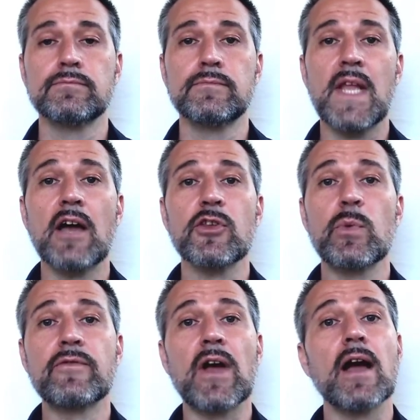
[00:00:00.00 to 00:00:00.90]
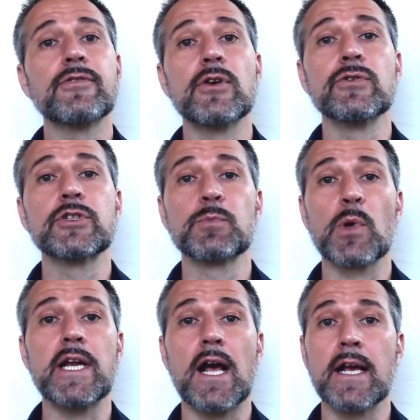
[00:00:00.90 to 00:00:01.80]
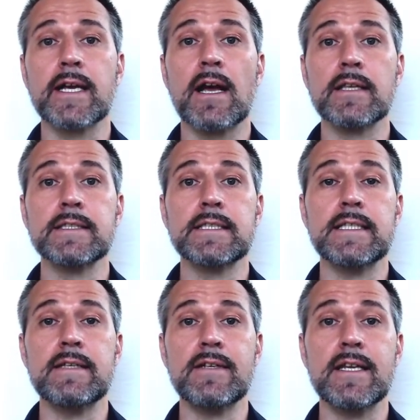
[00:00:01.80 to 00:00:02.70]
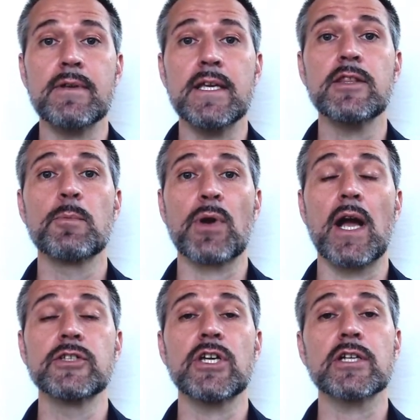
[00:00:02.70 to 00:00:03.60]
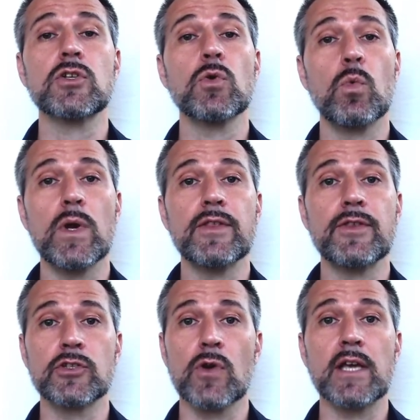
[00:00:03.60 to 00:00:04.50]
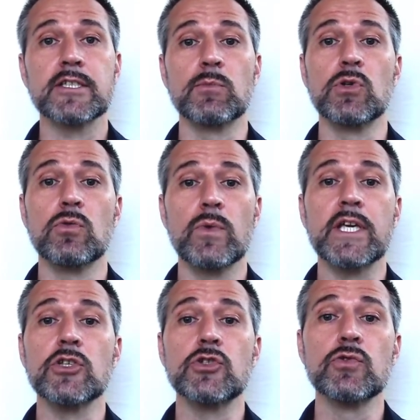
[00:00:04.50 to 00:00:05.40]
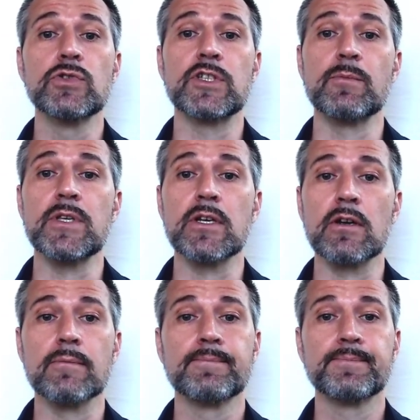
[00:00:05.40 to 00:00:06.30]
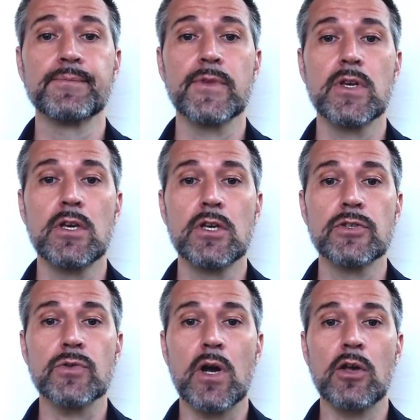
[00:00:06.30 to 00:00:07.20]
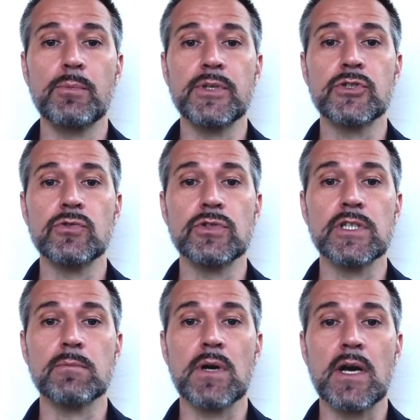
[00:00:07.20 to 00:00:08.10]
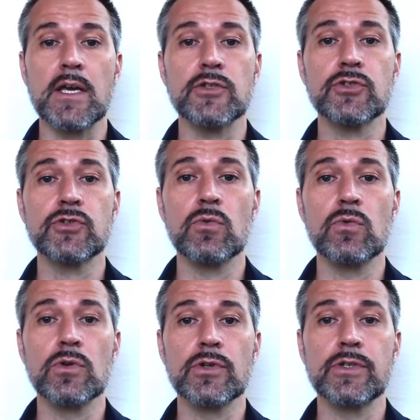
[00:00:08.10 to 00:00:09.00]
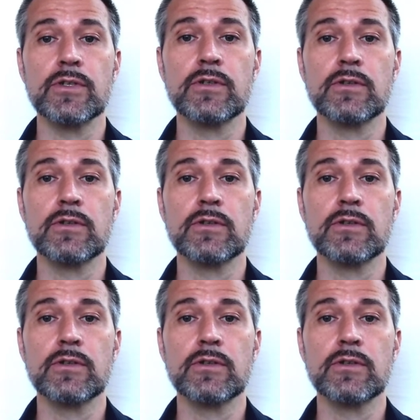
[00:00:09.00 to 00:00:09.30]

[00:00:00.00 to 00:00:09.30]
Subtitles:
Now that we've got those sprite icons in the project with addressable, we can choose them here. So I'll be choosing my sword